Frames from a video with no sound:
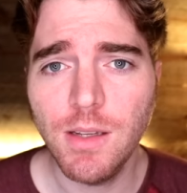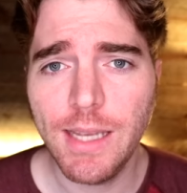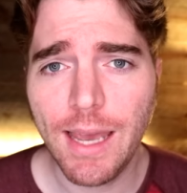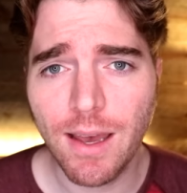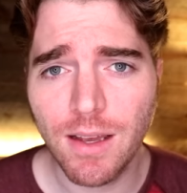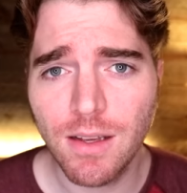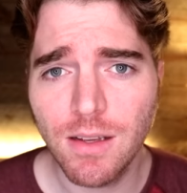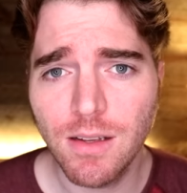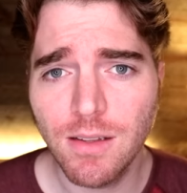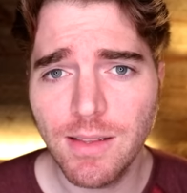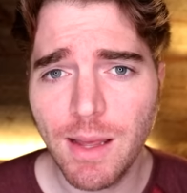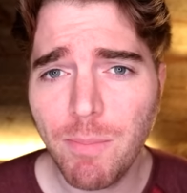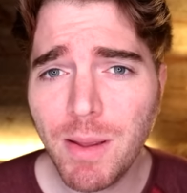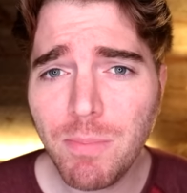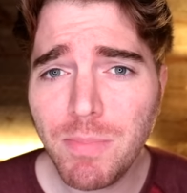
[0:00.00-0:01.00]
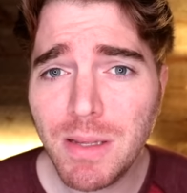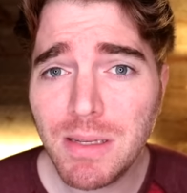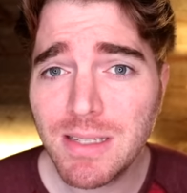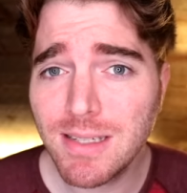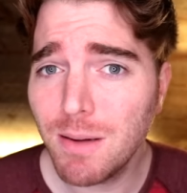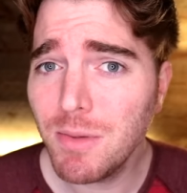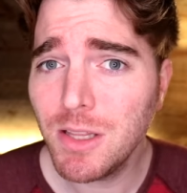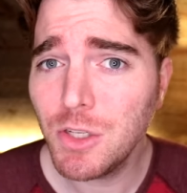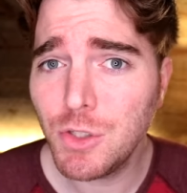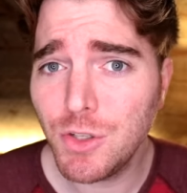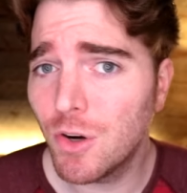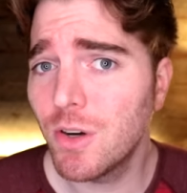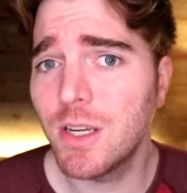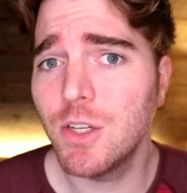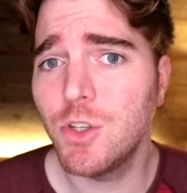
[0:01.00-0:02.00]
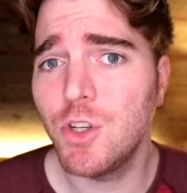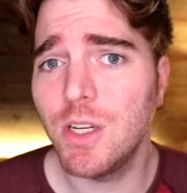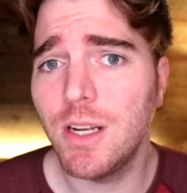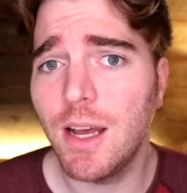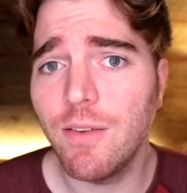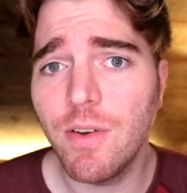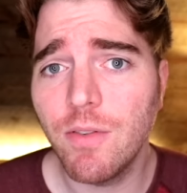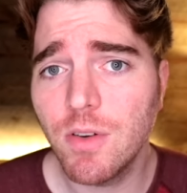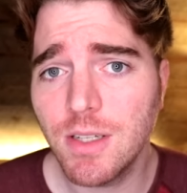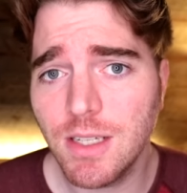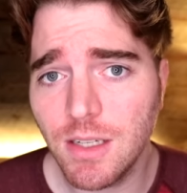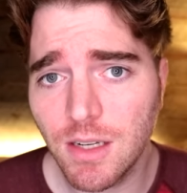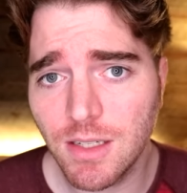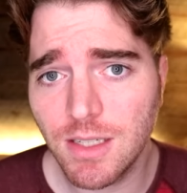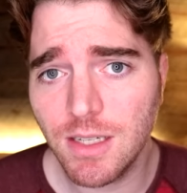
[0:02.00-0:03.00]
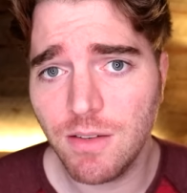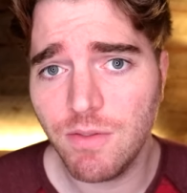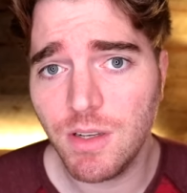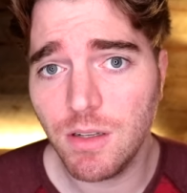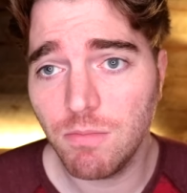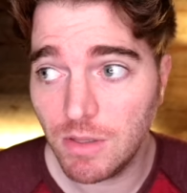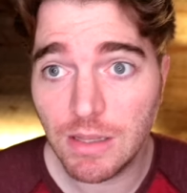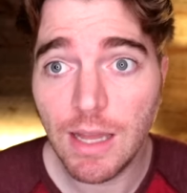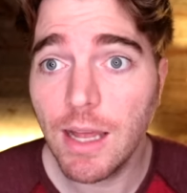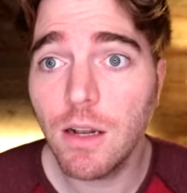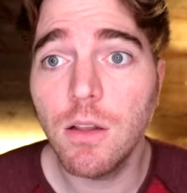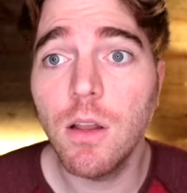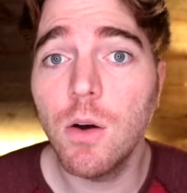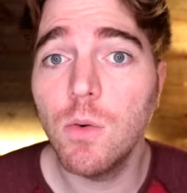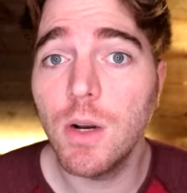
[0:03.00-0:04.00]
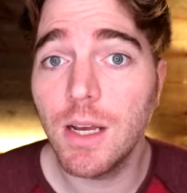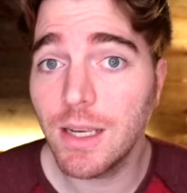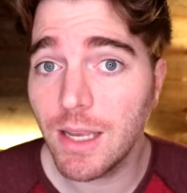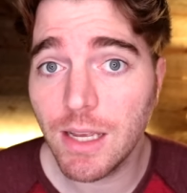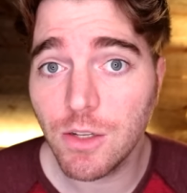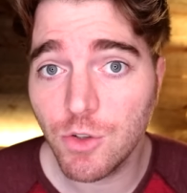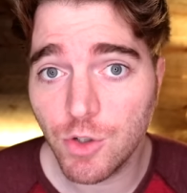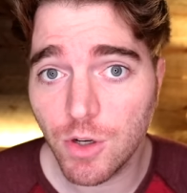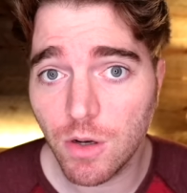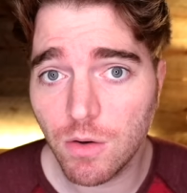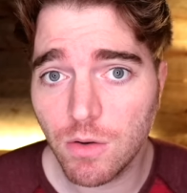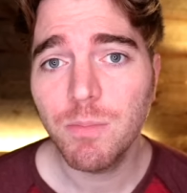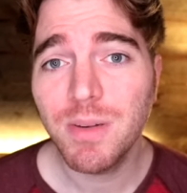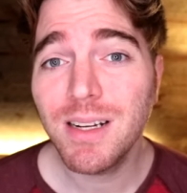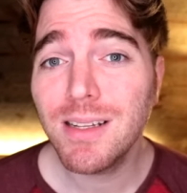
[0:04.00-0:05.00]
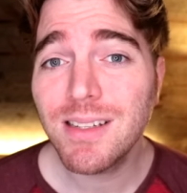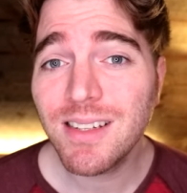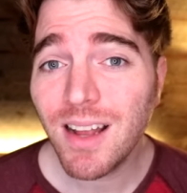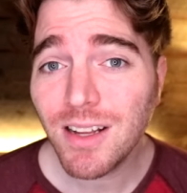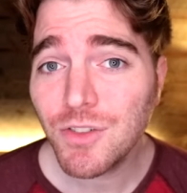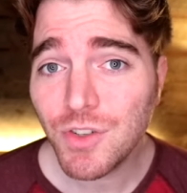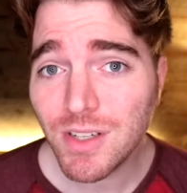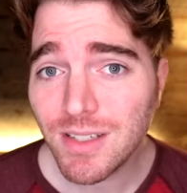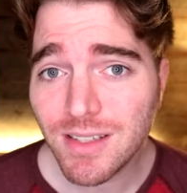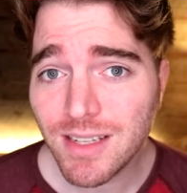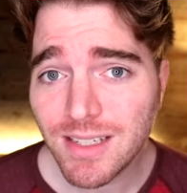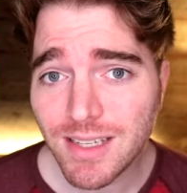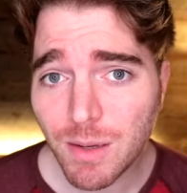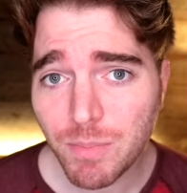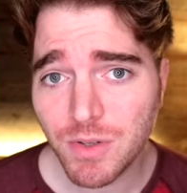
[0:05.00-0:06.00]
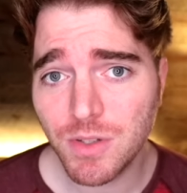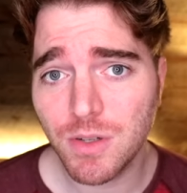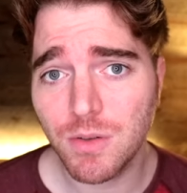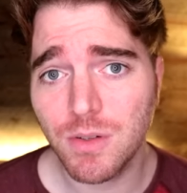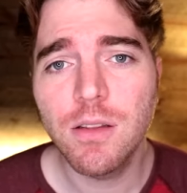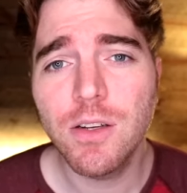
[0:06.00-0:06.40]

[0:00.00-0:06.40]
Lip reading: Yeah, that might be some of the darkest shit I've ever seen on TV, let alone a kid show. But it's not just this episode.